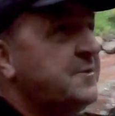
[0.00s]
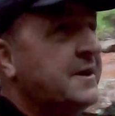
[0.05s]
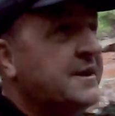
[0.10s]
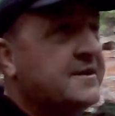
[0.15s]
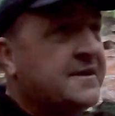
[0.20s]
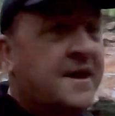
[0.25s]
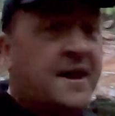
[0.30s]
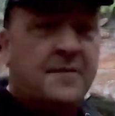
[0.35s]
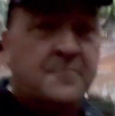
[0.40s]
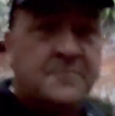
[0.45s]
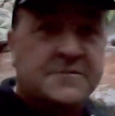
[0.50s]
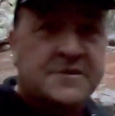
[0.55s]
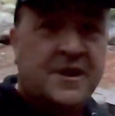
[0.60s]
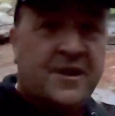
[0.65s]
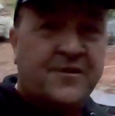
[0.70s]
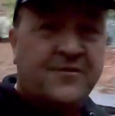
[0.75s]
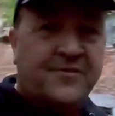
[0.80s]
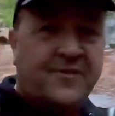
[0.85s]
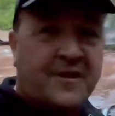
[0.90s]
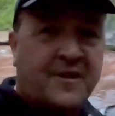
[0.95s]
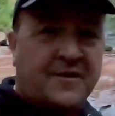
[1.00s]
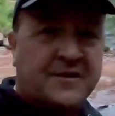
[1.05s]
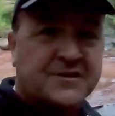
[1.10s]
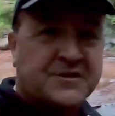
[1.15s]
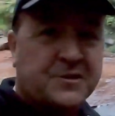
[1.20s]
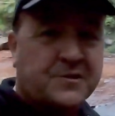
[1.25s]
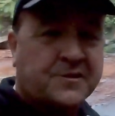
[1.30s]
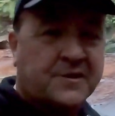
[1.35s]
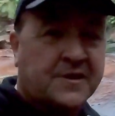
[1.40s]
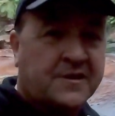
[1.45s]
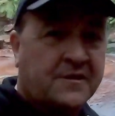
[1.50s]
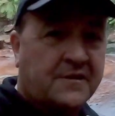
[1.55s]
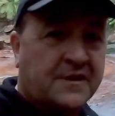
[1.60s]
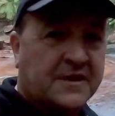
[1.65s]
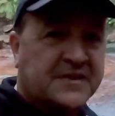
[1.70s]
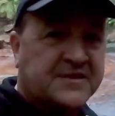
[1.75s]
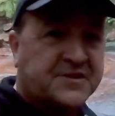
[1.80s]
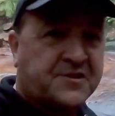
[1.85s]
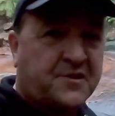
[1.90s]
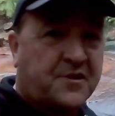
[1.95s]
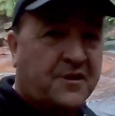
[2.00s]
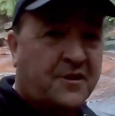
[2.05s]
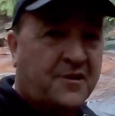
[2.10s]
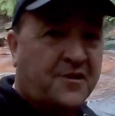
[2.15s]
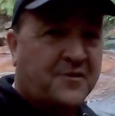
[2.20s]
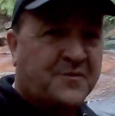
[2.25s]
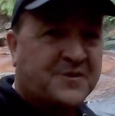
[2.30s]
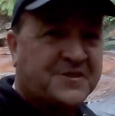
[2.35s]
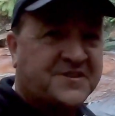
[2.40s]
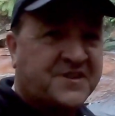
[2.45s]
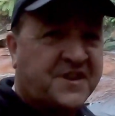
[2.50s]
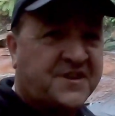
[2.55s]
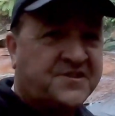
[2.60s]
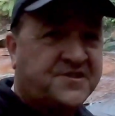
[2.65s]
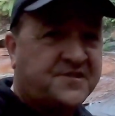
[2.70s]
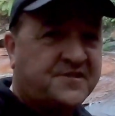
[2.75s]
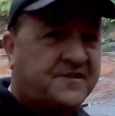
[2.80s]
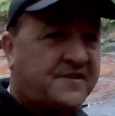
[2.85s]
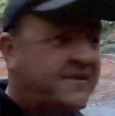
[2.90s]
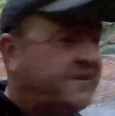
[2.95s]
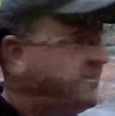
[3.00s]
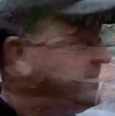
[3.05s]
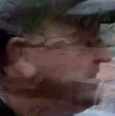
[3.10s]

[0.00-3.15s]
but so far it's looking like it's got a lot of potential.